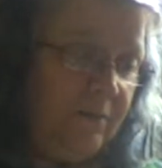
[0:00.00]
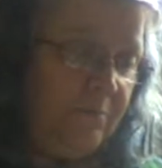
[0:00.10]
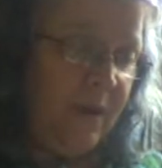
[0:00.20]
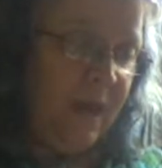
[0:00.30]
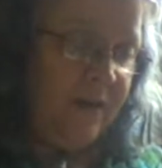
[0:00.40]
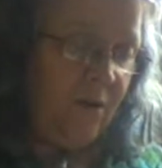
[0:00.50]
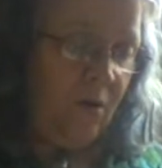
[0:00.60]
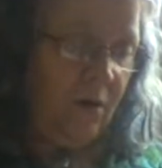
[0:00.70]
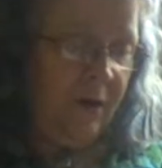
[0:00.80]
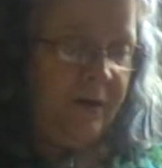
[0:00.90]
bent
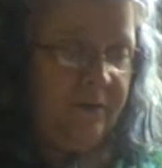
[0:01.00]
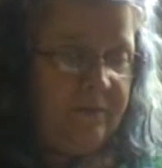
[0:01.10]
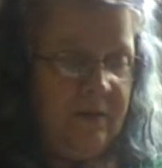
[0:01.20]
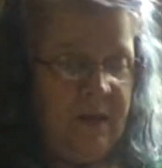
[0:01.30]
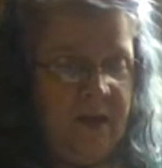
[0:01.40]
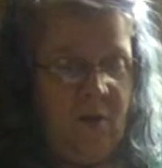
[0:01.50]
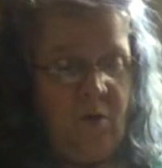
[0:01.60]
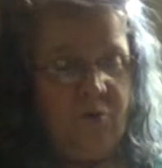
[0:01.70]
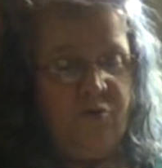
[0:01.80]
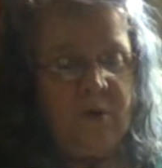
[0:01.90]
on getting
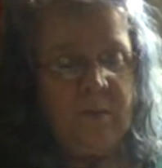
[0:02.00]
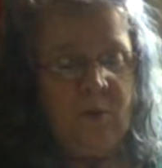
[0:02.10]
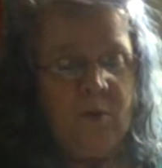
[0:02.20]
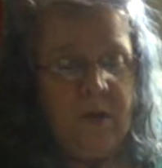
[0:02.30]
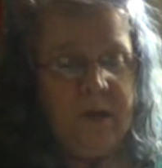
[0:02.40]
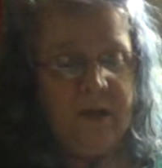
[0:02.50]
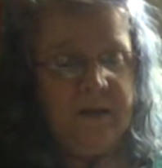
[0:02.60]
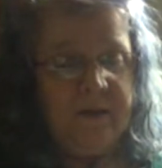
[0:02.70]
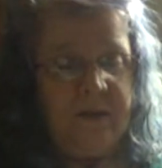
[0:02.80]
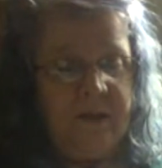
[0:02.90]
her in trouble
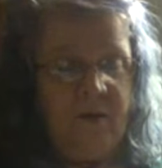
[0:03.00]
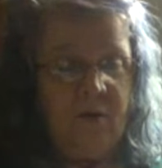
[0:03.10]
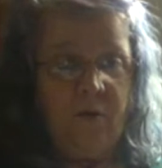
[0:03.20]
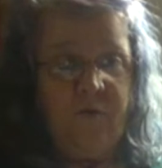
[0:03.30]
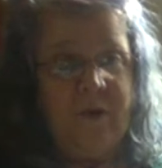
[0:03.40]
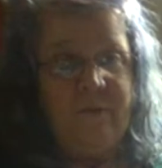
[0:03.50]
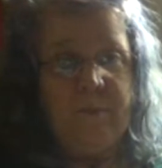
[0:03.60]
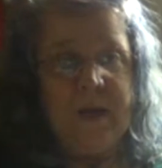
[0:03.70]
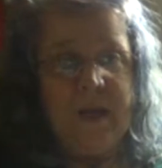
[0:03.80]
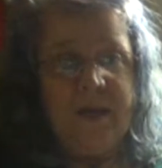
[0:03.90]
and getting her forever
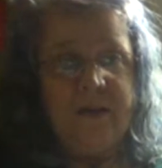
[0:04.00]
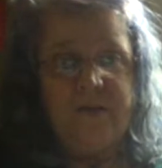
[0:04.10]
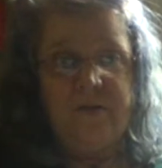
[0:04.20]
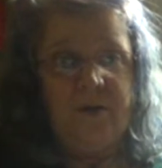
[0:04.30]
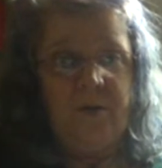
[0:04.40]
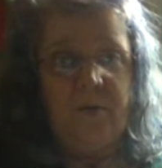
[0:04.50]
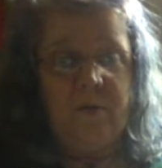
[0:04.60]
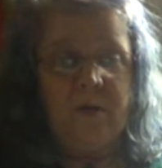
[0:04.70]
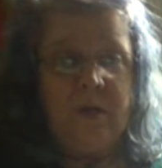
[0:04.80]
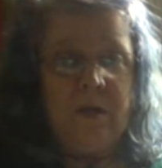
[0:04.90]
banned. So
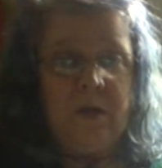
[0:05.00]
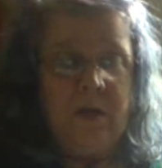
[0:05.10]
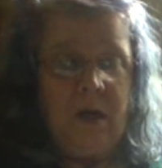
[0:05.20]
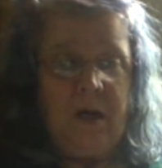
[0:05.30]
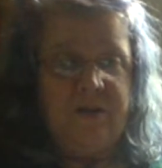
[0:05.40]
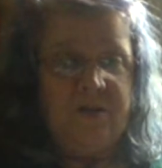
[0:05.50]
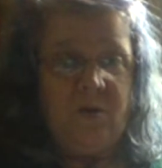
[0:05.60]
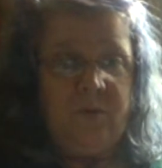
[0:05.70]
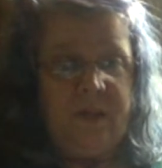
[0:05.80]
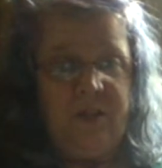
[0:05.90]
I just
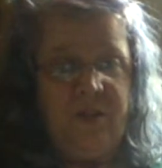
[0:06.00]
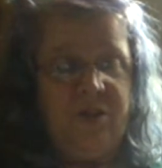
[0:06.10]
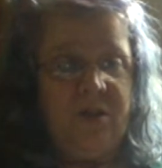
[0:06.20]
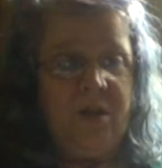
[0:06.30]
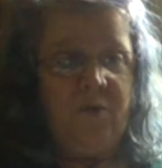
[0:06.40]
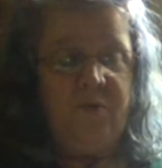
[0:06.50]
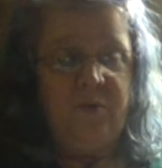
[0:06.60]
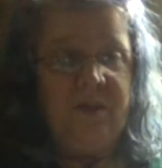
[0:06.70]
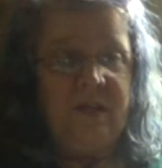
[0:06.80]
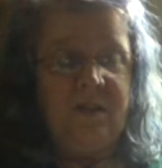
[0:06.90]
don't think she should go through
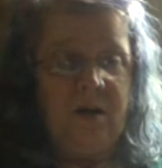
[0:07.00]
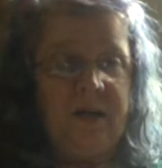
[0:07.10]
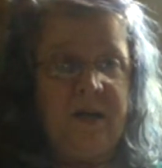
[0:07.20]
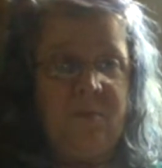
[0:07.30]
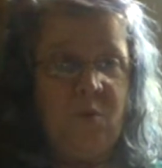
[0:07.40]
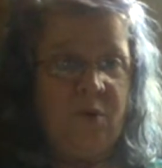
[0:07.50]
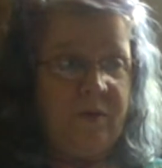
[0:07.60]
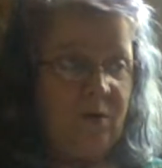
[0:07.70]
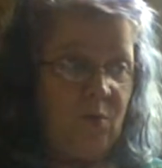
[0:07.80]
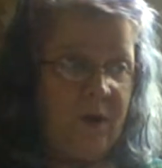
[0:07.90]
TikTok anymore.
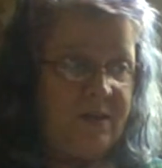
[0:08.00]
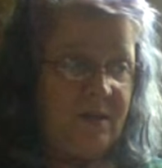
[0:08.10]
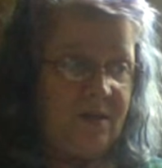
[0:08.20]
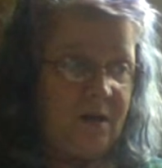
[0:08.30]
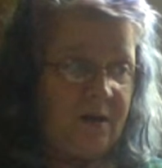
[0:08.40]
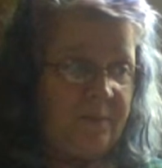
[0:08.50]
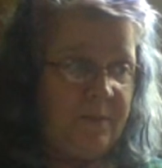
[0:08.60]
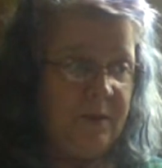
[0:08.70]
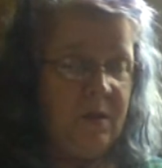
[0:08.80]
They're a waste of time.